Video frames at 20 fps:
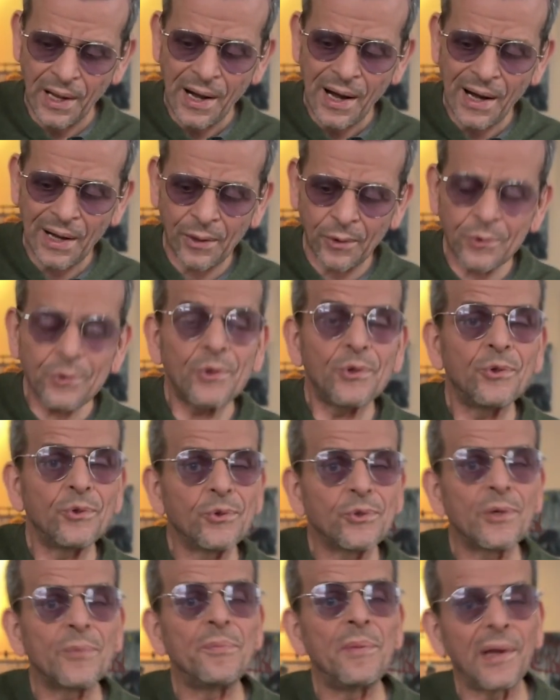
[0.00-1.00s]
I also
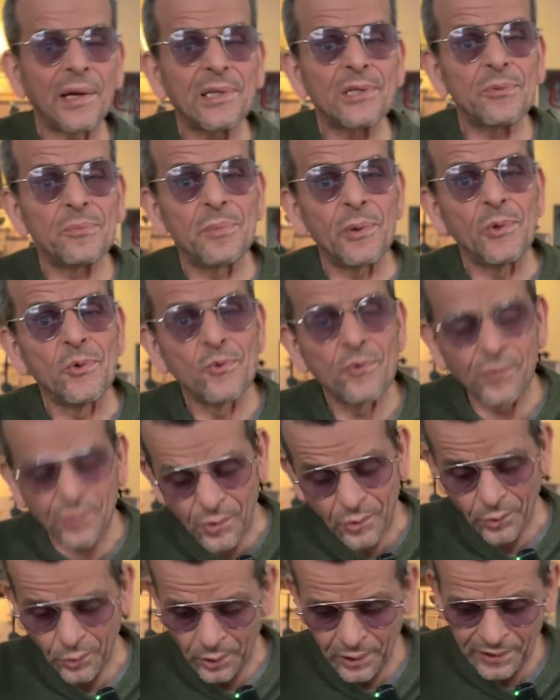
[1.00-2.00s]
used a bigger spoonful.